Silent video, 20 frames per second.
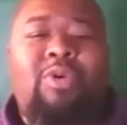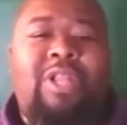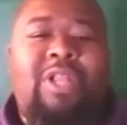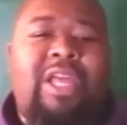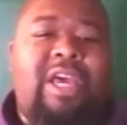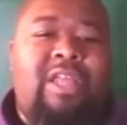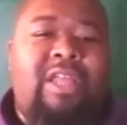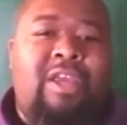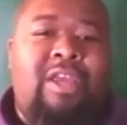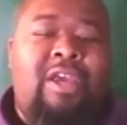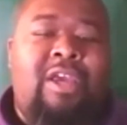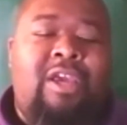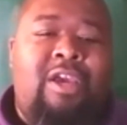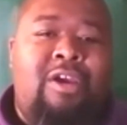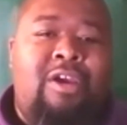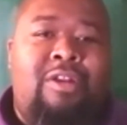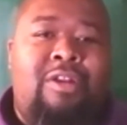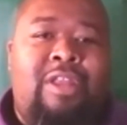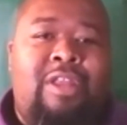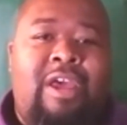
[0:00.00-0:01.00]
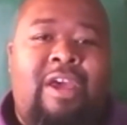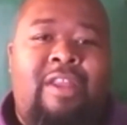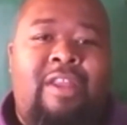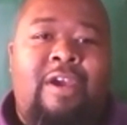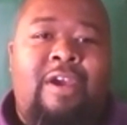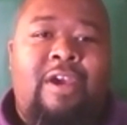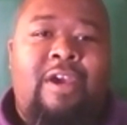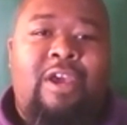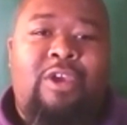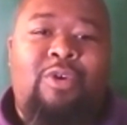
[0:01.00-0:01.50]
glad to hear that
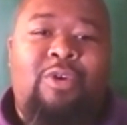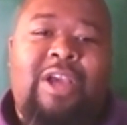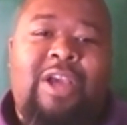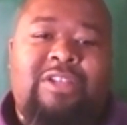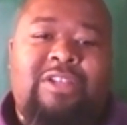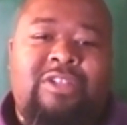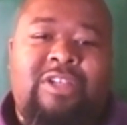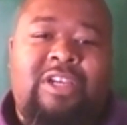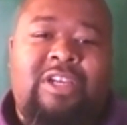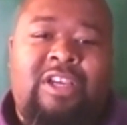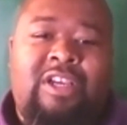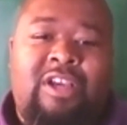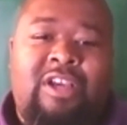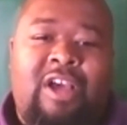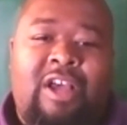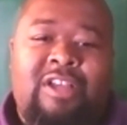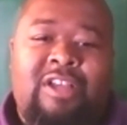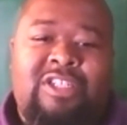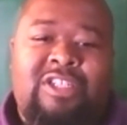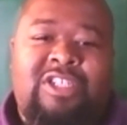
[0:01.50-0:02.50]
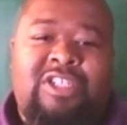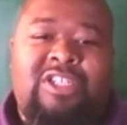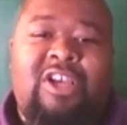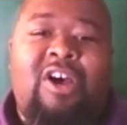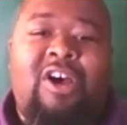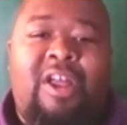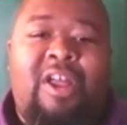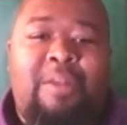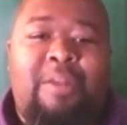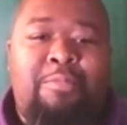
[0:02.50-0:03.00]
you actually
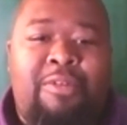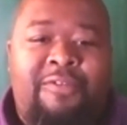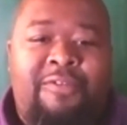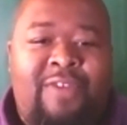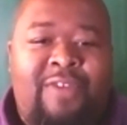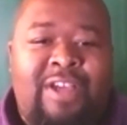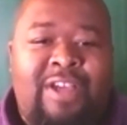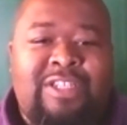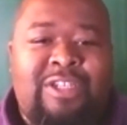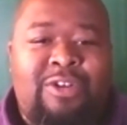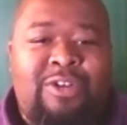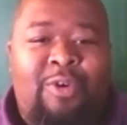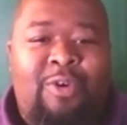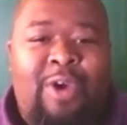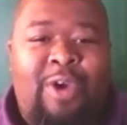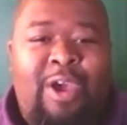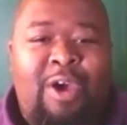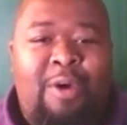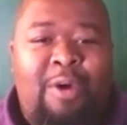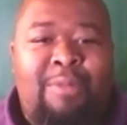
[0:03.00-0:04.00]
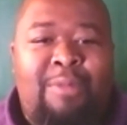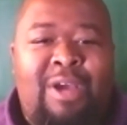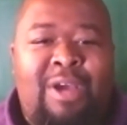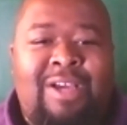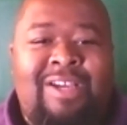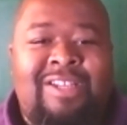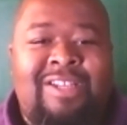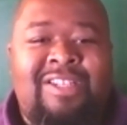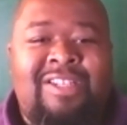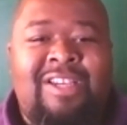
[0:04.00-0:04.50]
sought professional help,
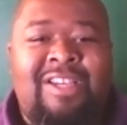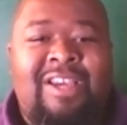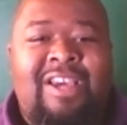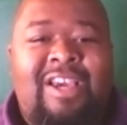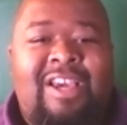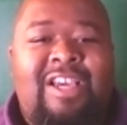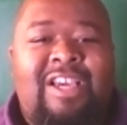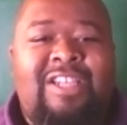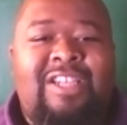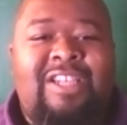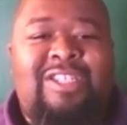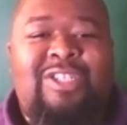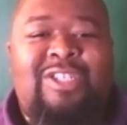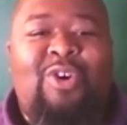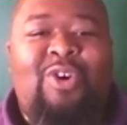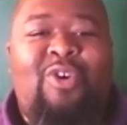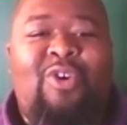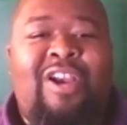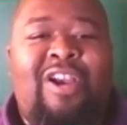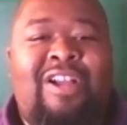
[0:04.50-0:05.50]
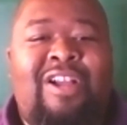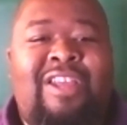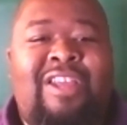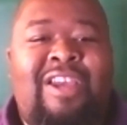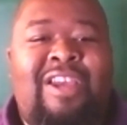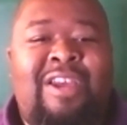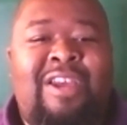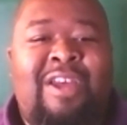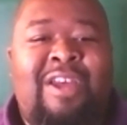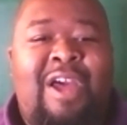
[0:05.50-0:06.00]
because
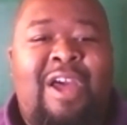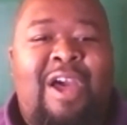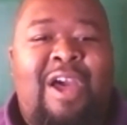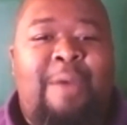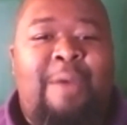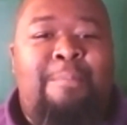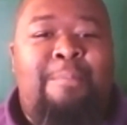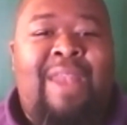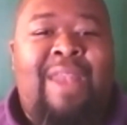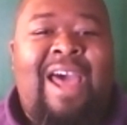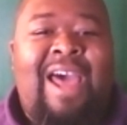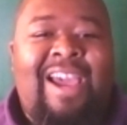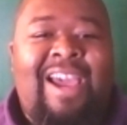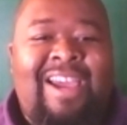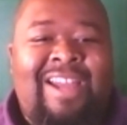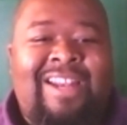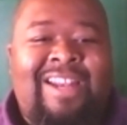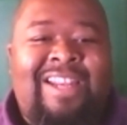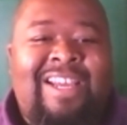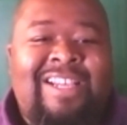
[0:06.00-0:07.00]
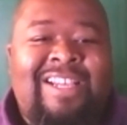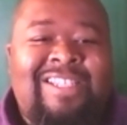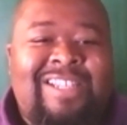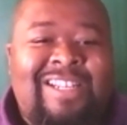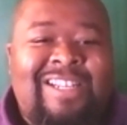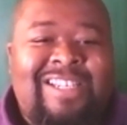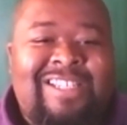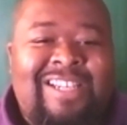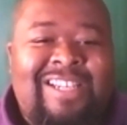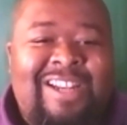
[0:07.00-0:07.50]
historically, Black,
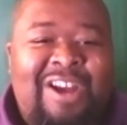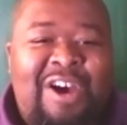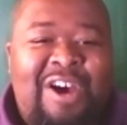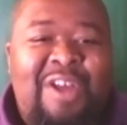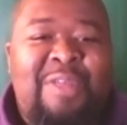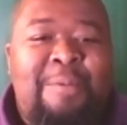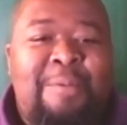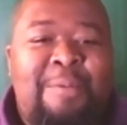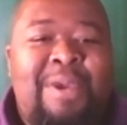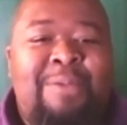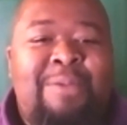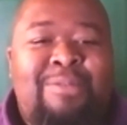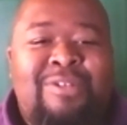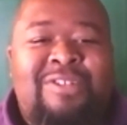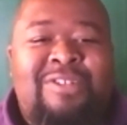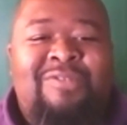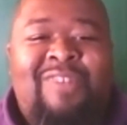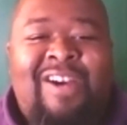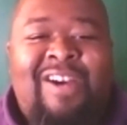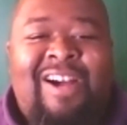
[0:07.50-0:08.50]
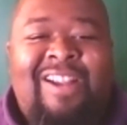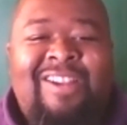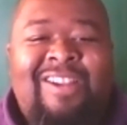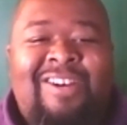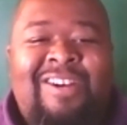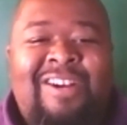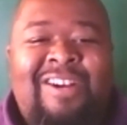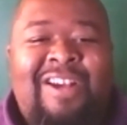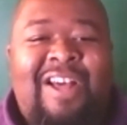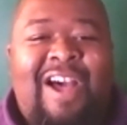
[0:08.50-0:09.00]
Indigenous, and other peoples of
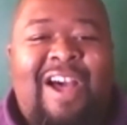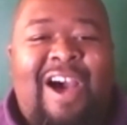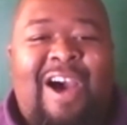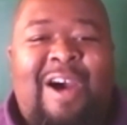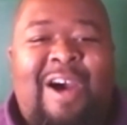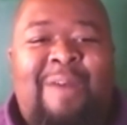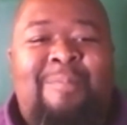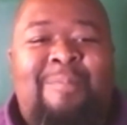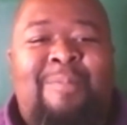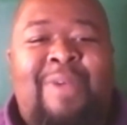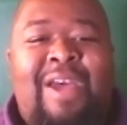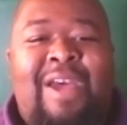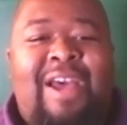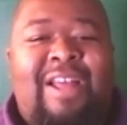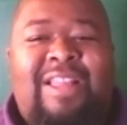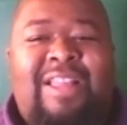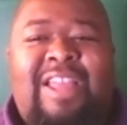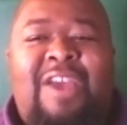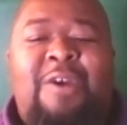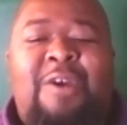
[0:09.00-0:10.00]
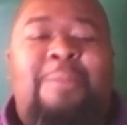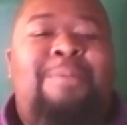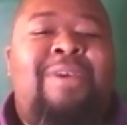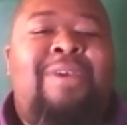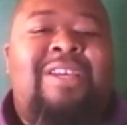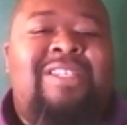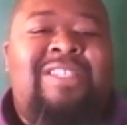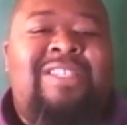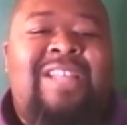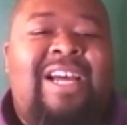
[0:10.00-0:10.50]
color,
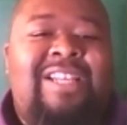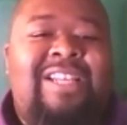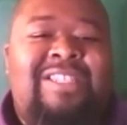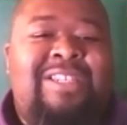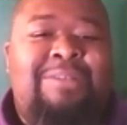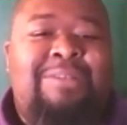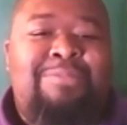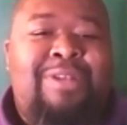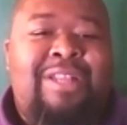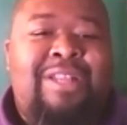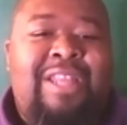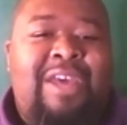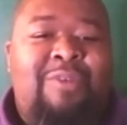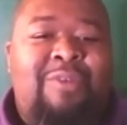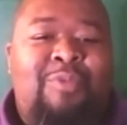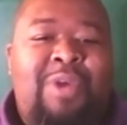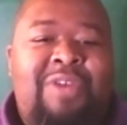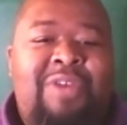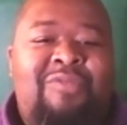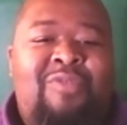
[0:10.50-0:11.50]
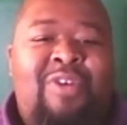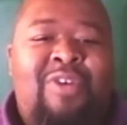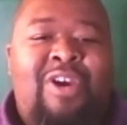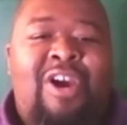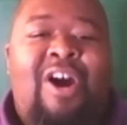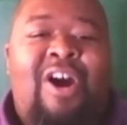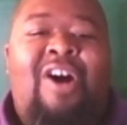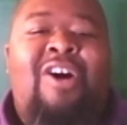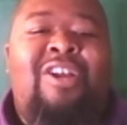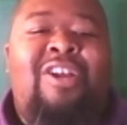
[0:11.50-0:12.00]
therapy is not something that we've
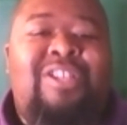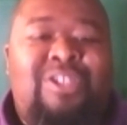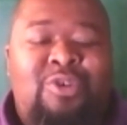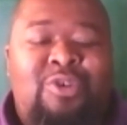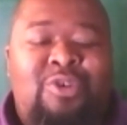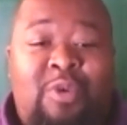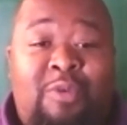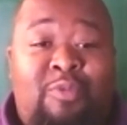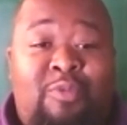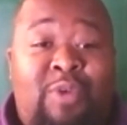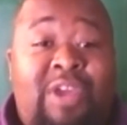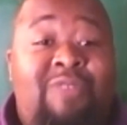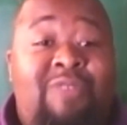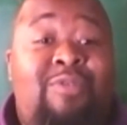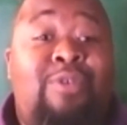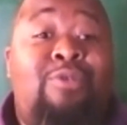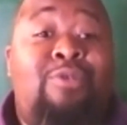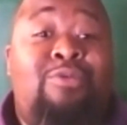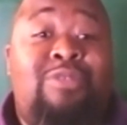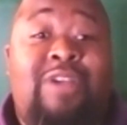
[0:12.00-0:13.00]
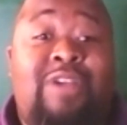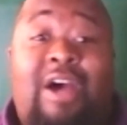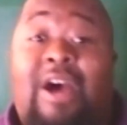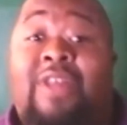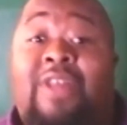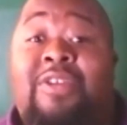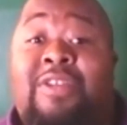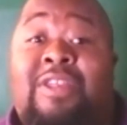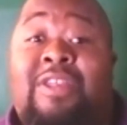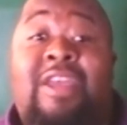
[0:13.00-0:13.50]
gone to, and we've used
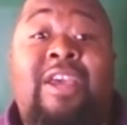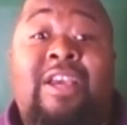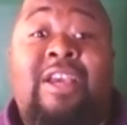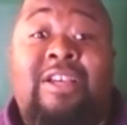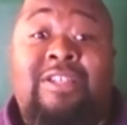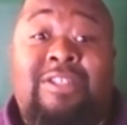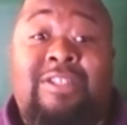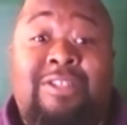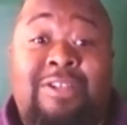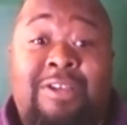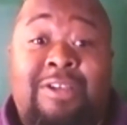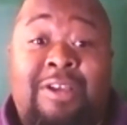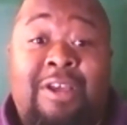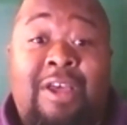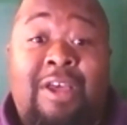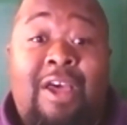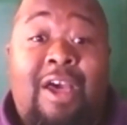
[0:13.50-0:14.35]
other things to